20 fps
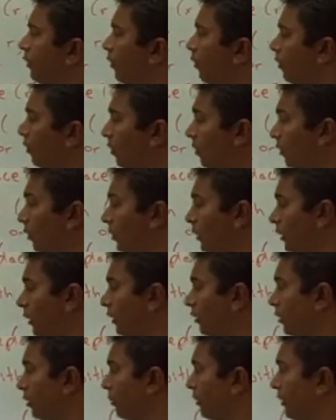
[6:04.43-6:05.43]
Or
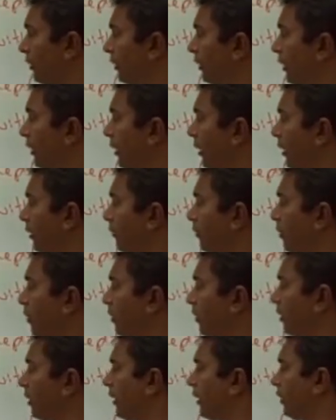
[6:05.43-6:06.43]
it could be negative
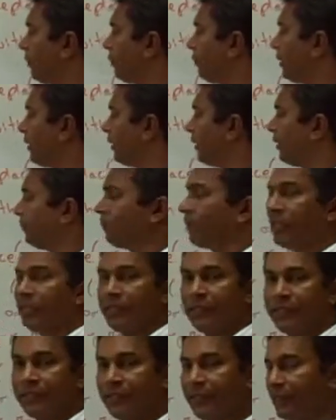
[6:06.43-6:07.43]
r and pi
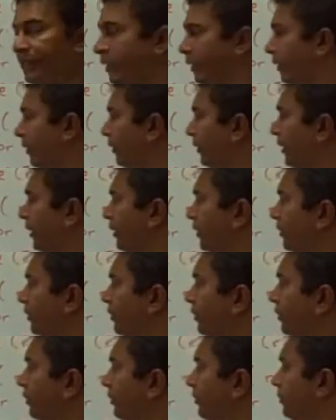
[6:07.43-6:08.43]
minus
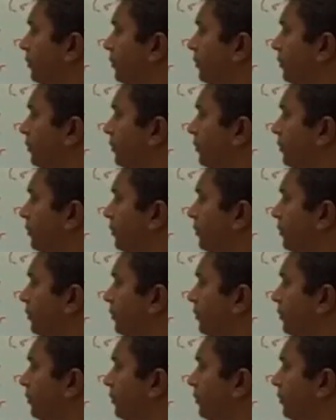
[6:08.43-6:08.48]
theta.